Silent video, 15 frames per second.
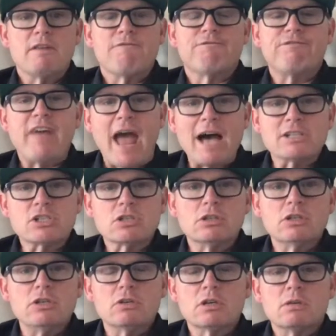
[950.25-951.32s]
The
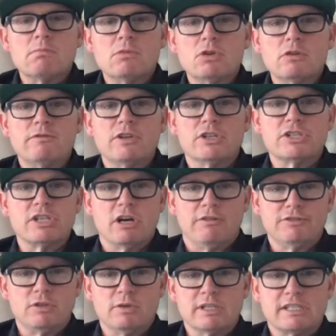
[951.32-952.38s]
faster you can move
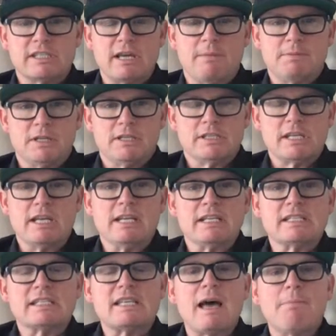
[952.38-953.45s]
yourself to acceptance, and
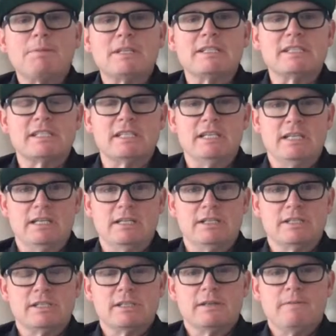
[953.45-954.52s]
acceptance
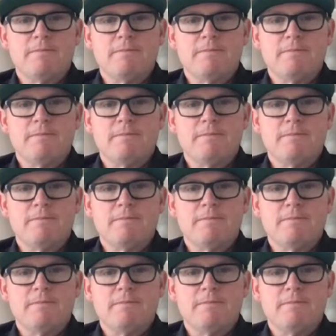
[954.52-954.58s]
is